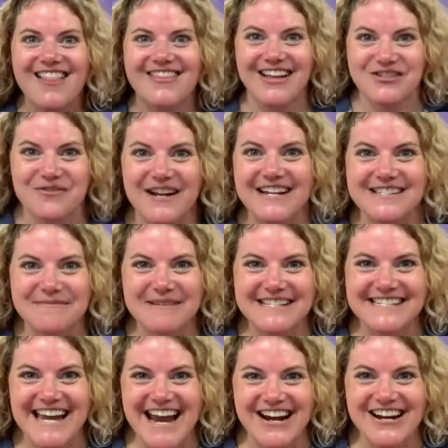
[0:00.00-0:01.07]
That's right, it's
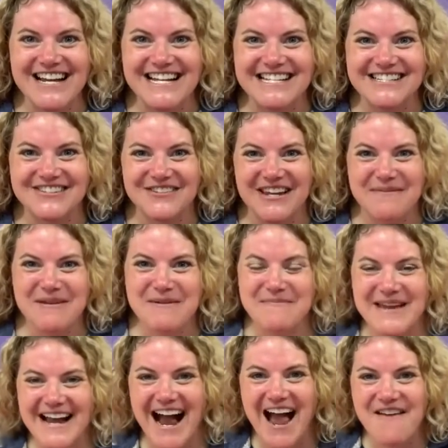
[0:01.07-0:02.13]
Miss Taryn. So give me a
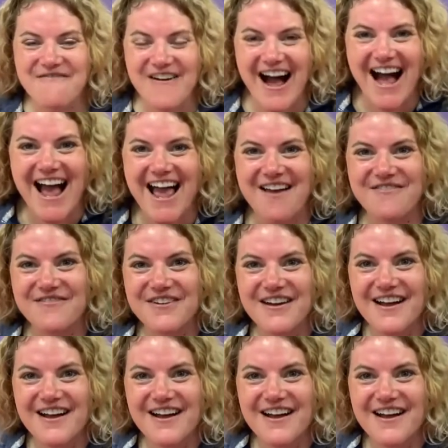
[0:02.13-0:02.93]
big high five